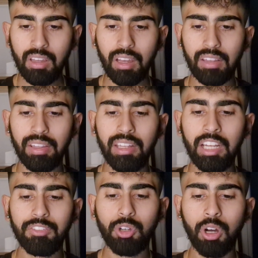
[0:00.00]
And then
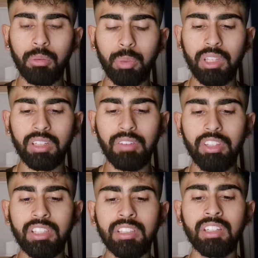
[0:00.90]
I've gone with
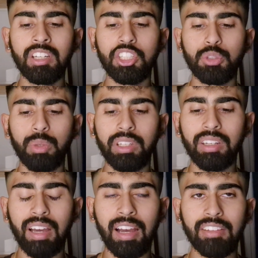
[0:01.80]
Ravichandran
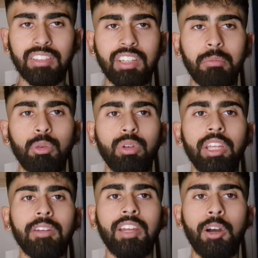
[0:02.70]
Ashwin at number
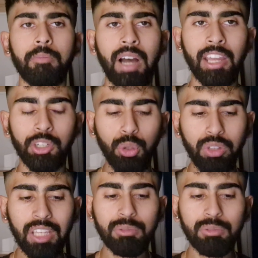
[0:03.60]
8. Now, I know they